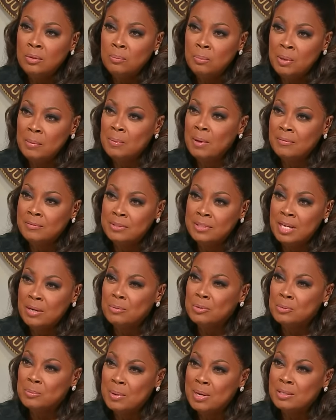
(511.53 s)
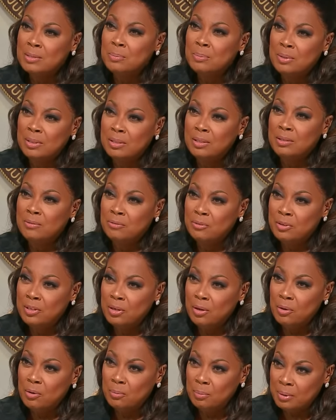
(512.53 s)
people have to take responsibility for
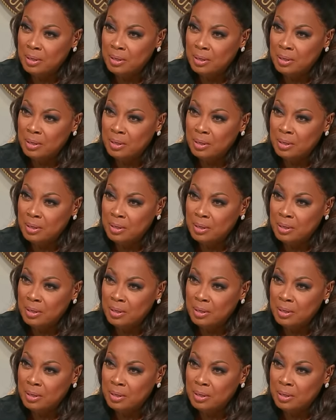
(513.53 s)
their own